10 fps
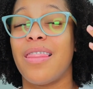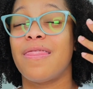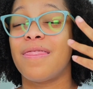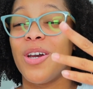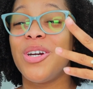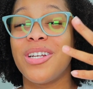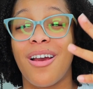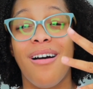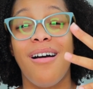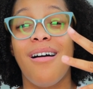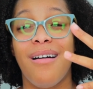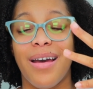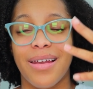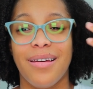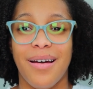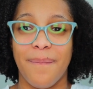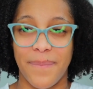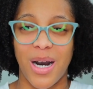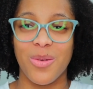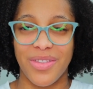third con
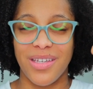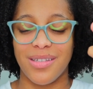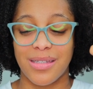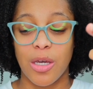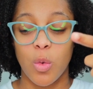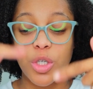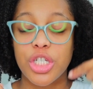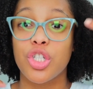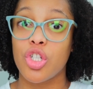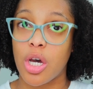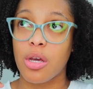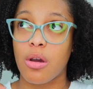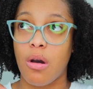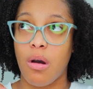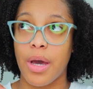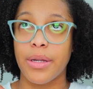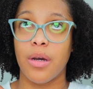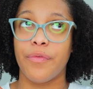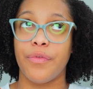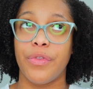about this, which is not a con
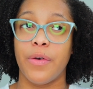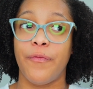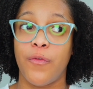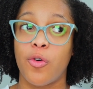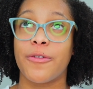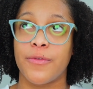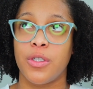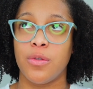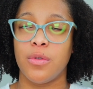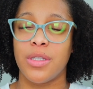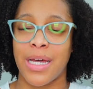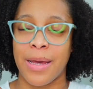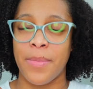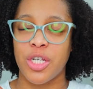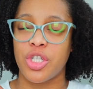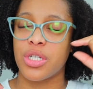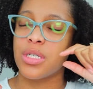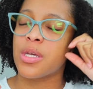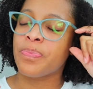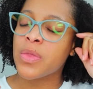of the 4th tool that I
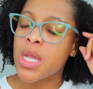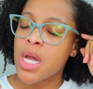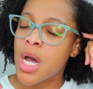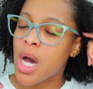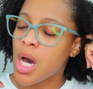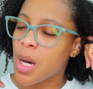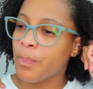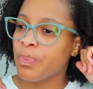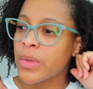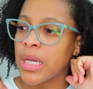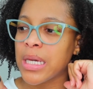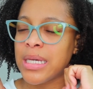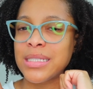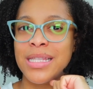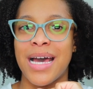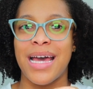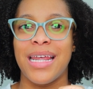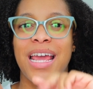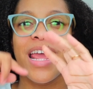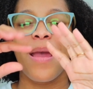mentioned, is
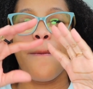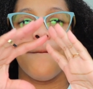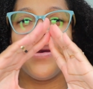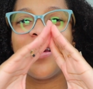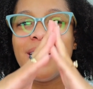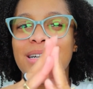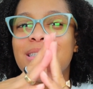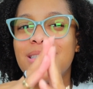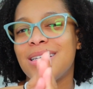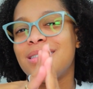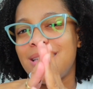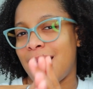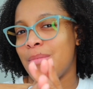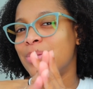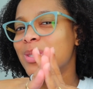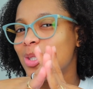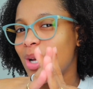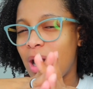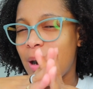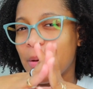that because it's a
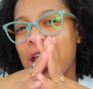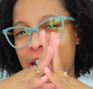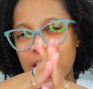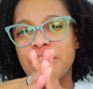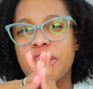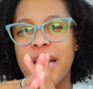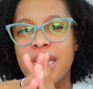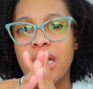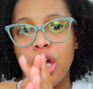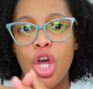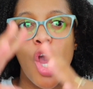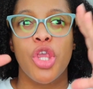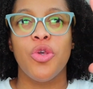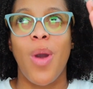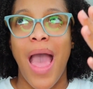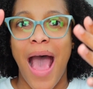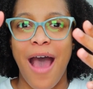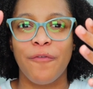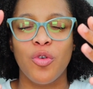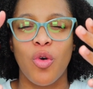tabletop hair dryer, you
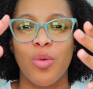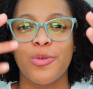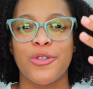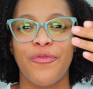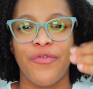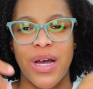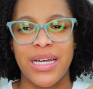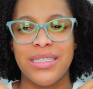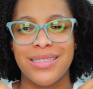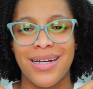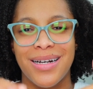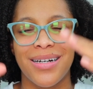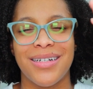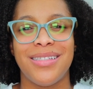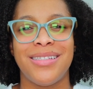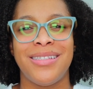have to almost find a